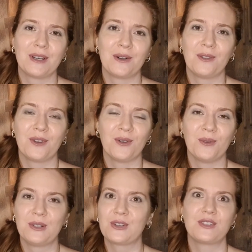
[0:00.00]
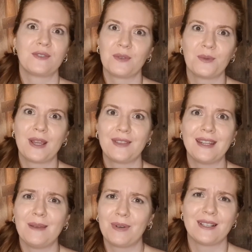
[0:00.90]
it, although judging from the way that
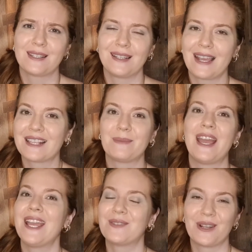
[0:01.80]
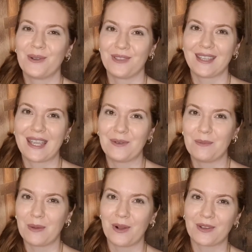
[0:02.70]
he personally has behaved, I don't think he would
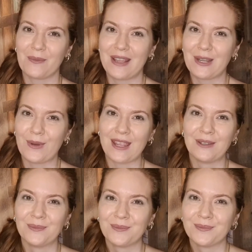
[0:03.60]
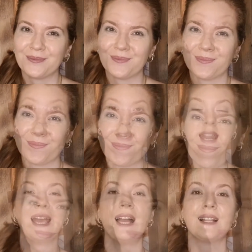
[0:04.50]
be welcome anyway.
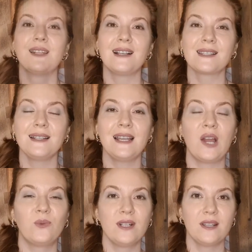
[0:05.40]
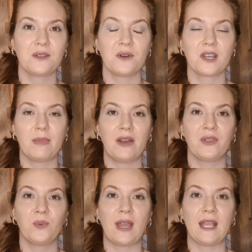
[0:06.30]
Lastly, I want to talk about
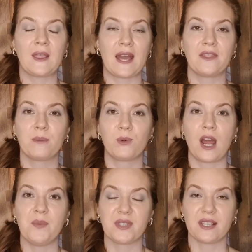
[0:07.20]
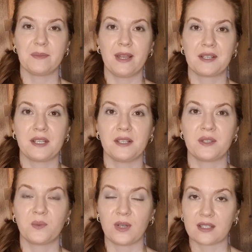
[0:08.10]
the way that the prime suspect
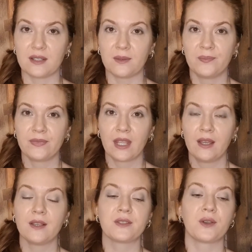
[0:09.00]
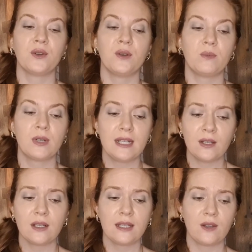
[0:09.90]
is written. So pretty
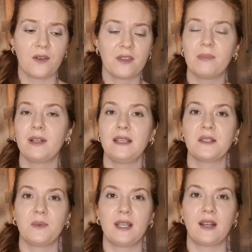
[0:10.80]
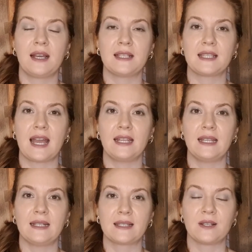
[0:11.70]
early on, the police realize that
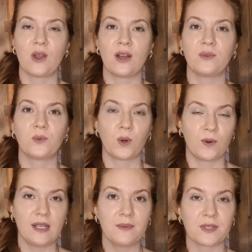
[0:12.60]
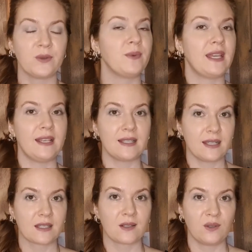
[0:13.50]
it's not Rory, so he's
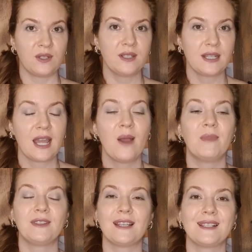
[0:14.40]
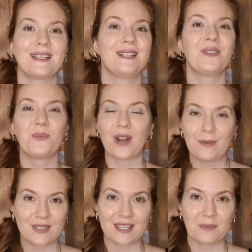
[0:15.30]
excluded, but there's another
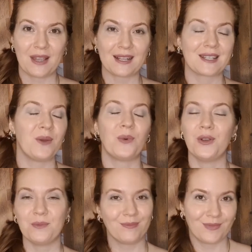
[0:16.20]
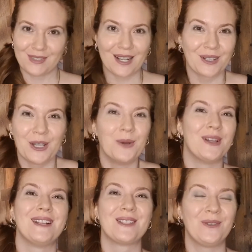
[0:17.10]
prime suspect. I won't tell you who
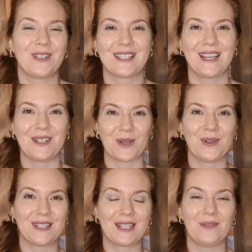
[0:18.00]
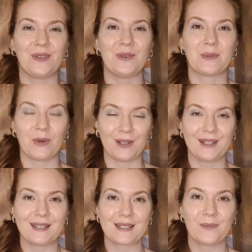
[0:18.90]
it is, obviously. I don't want to give you
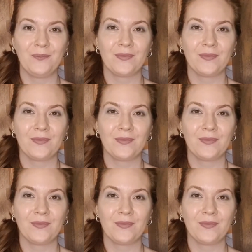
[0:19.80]
spoilers.